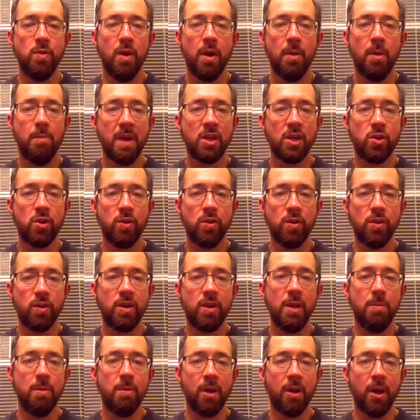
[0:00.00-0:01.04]
make sure you're
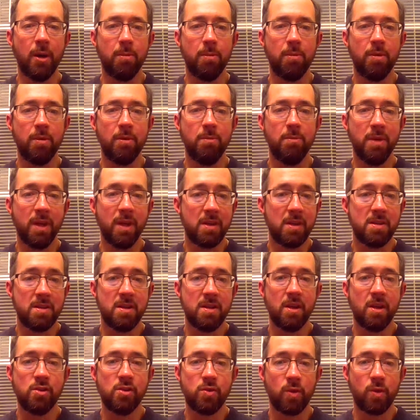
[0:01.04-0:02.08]
keeping up, because it
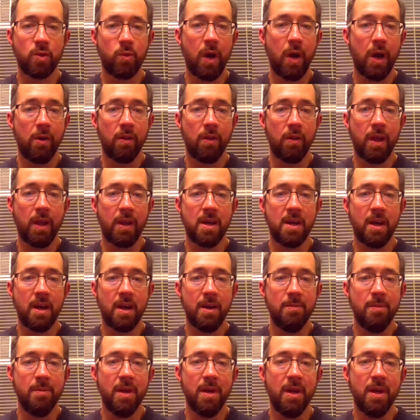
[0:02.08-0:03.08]
does require a lot of time.